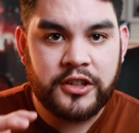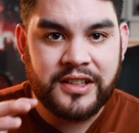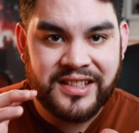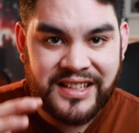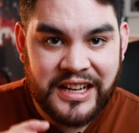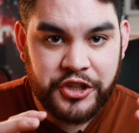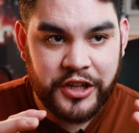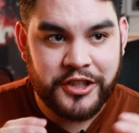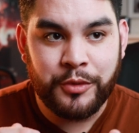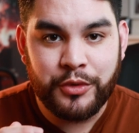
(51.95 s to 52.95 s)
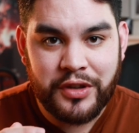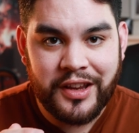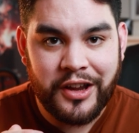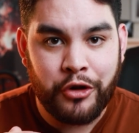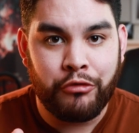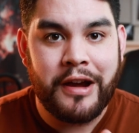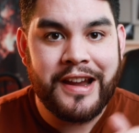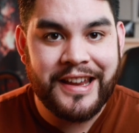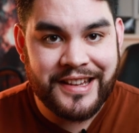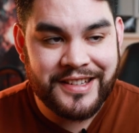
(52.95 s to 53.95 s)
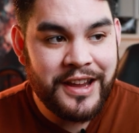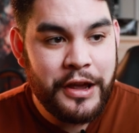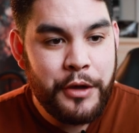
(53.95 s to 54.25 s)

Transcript: distinction. It's almost like a gradient,